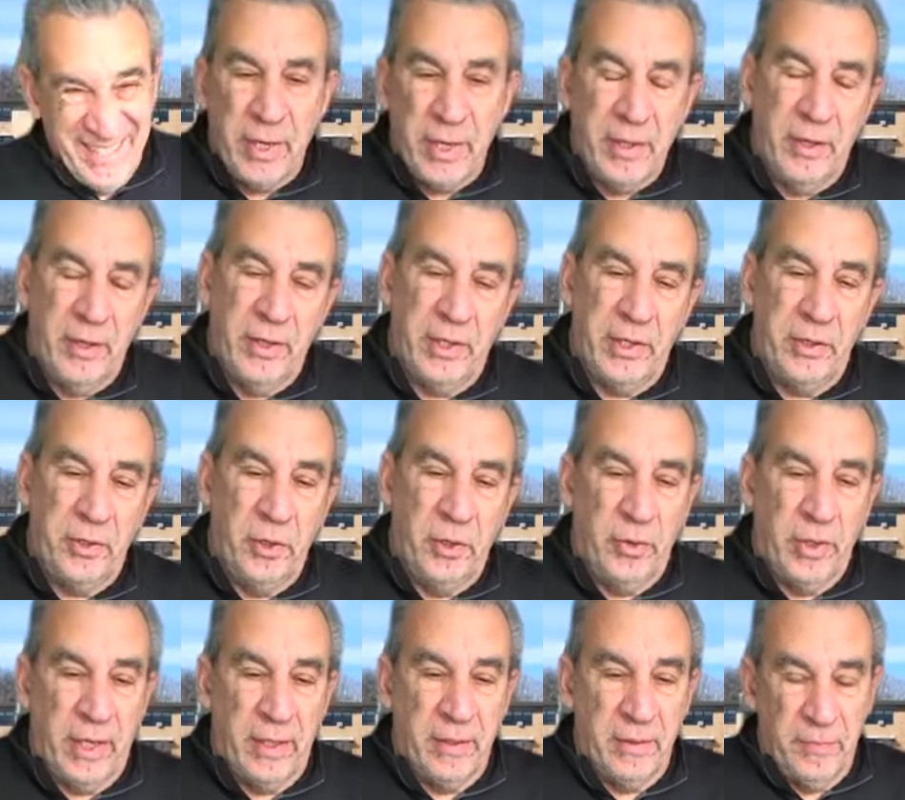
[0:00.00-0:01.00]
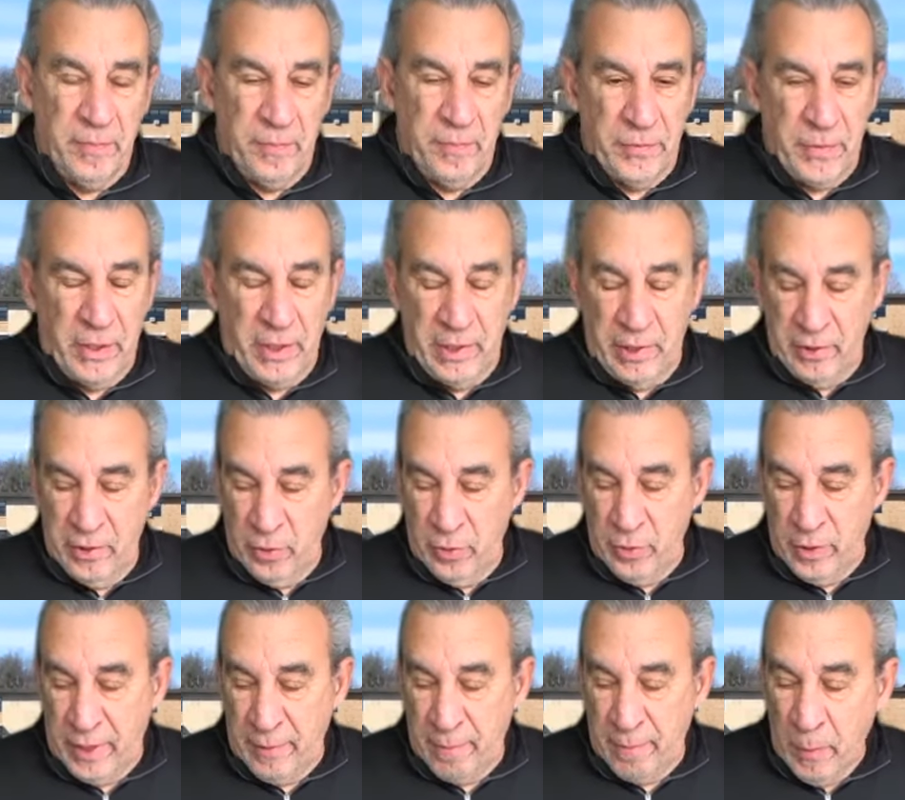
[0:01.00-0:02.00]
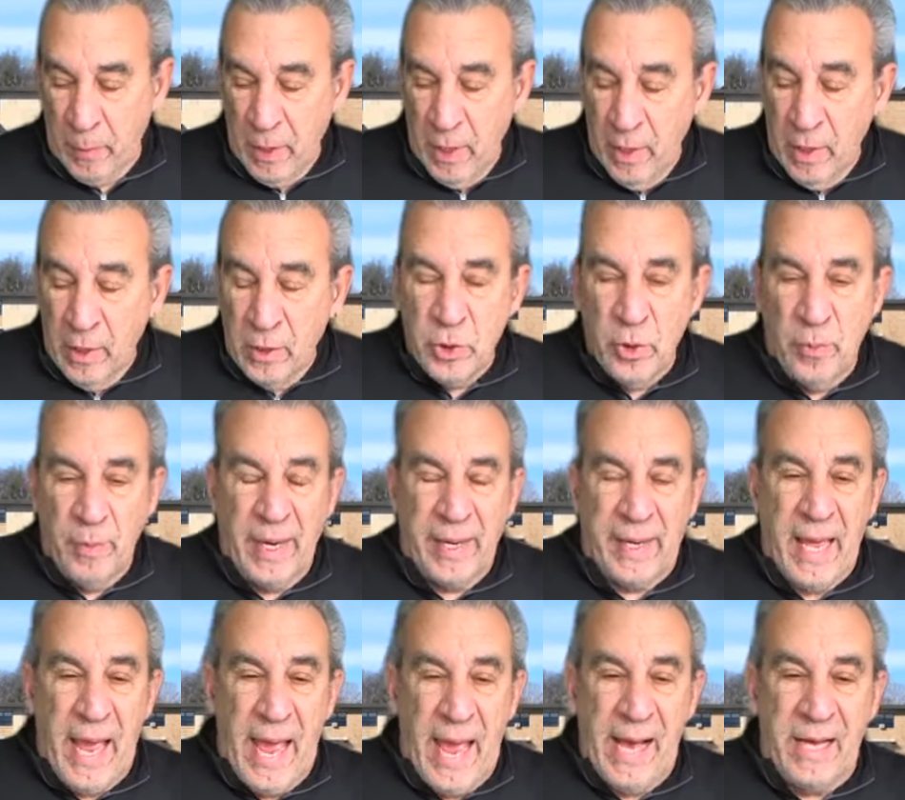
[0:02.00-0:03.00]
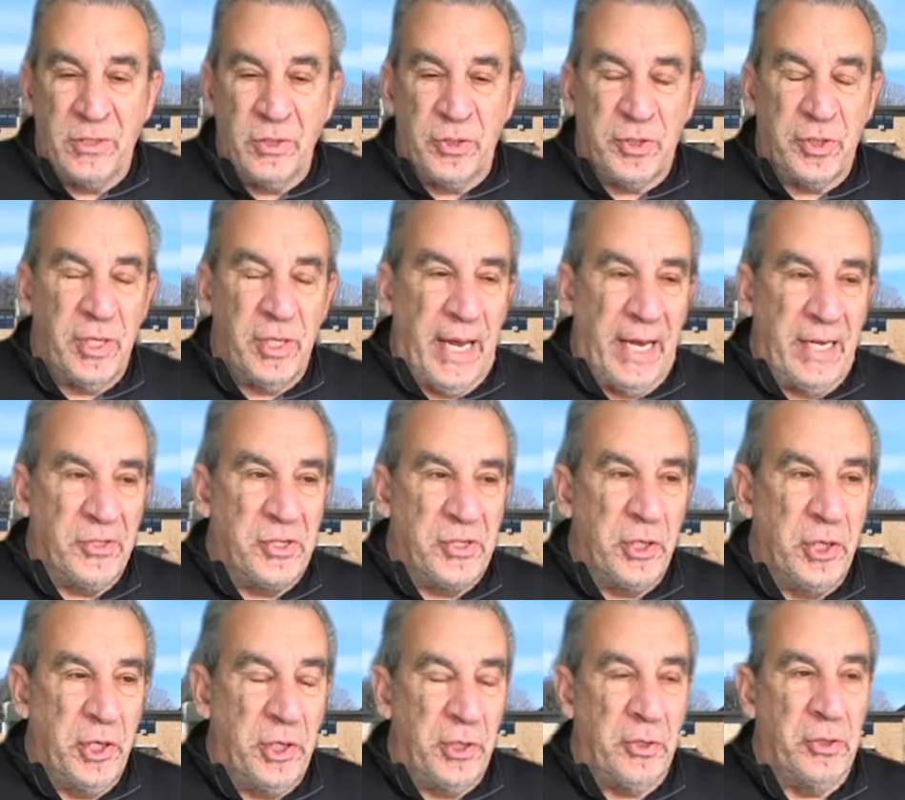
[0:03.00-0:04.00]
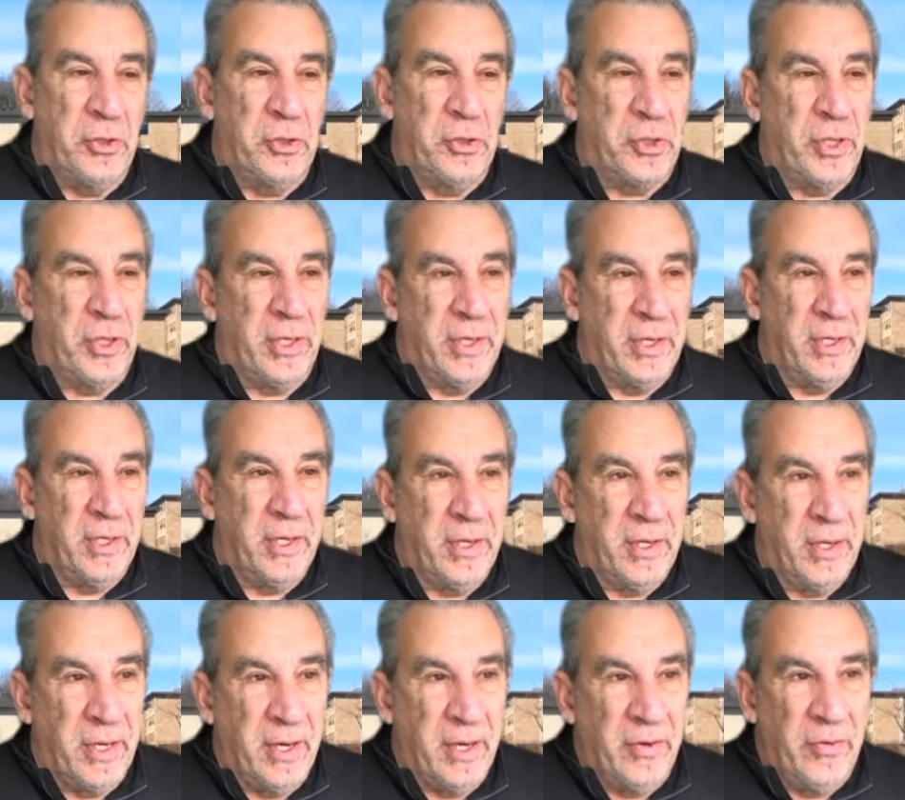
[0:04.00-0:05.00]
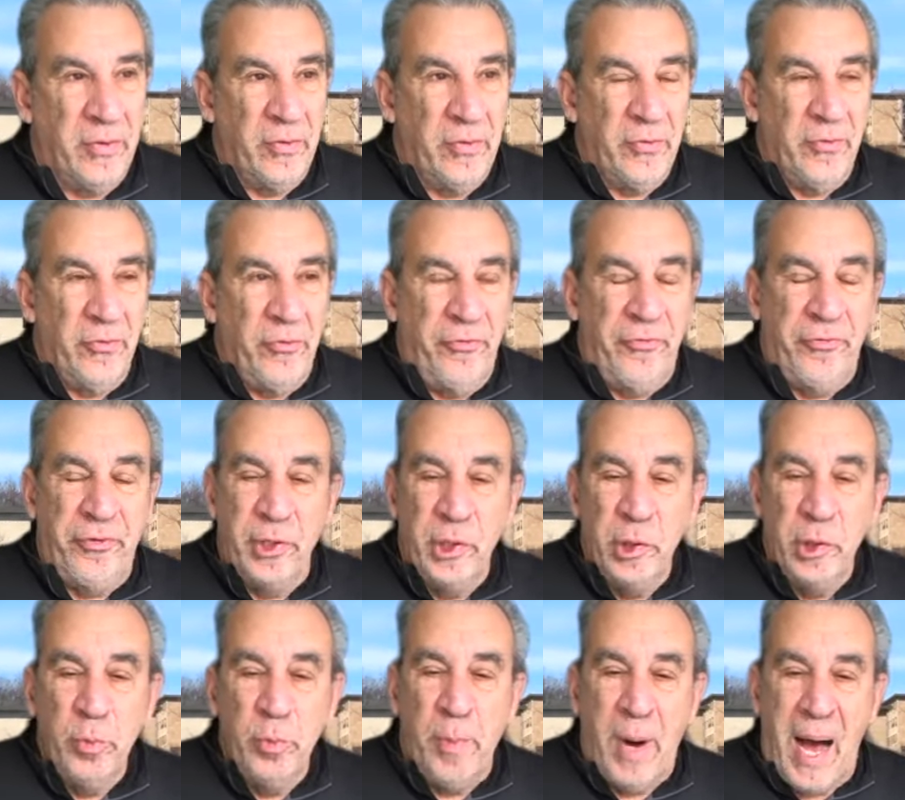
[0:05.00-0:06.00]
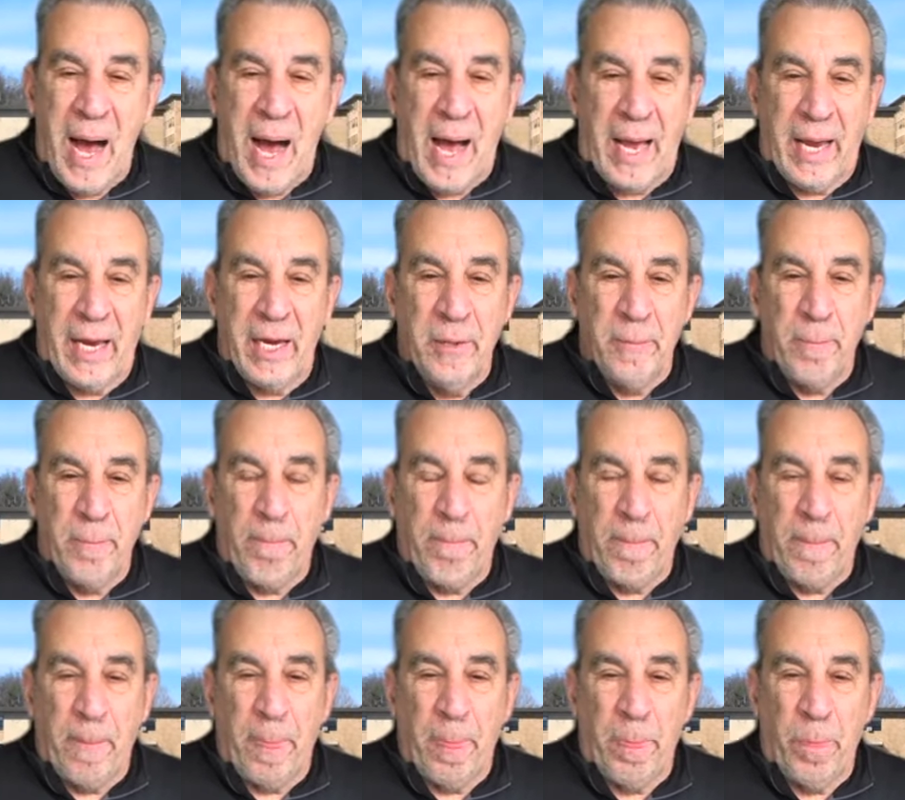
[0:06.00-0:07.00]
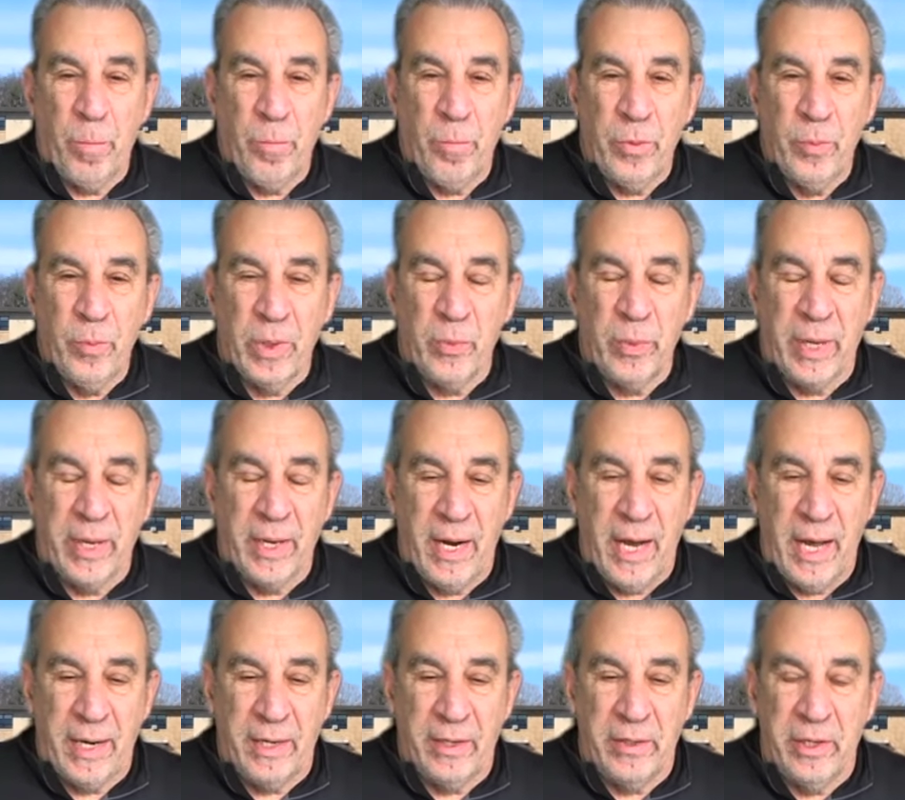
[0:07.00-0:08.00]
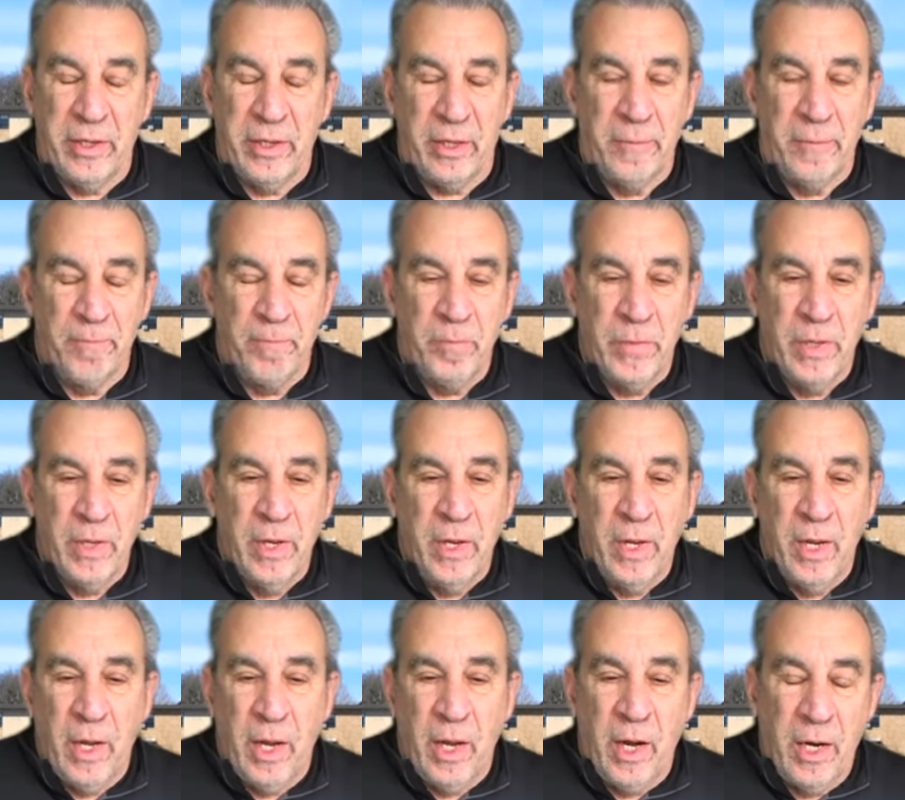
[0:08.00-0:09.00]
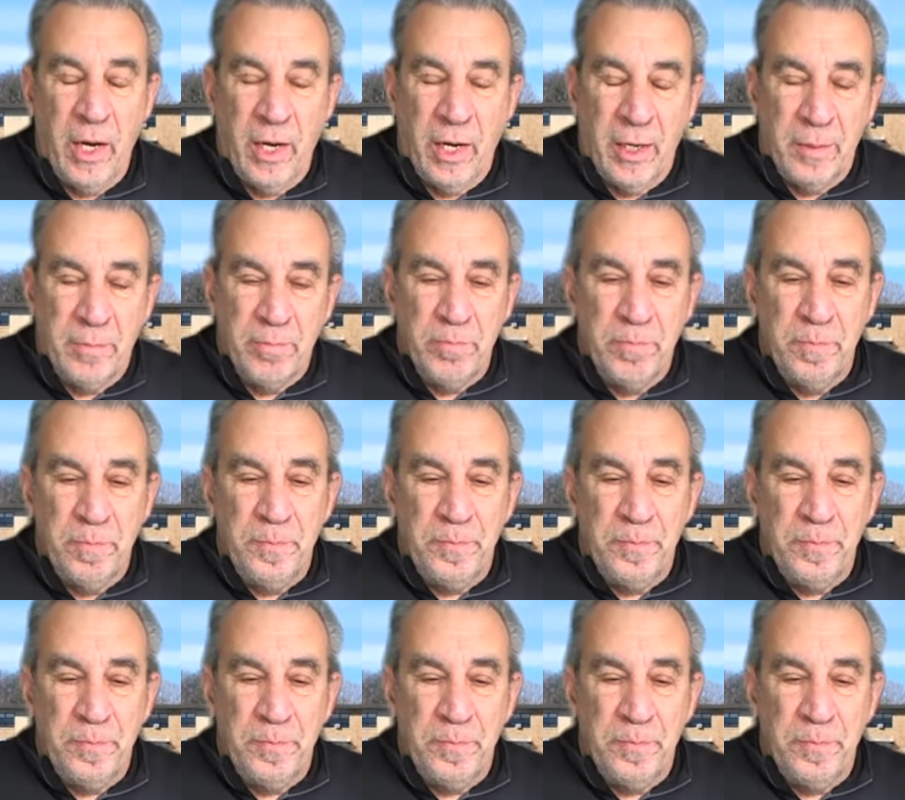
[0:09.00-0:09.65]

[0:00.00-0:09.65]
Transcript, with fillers: right? No, I didn't know yeah. that. I didn't know that. So Mike, as, as the years flew by when we got out of there, um,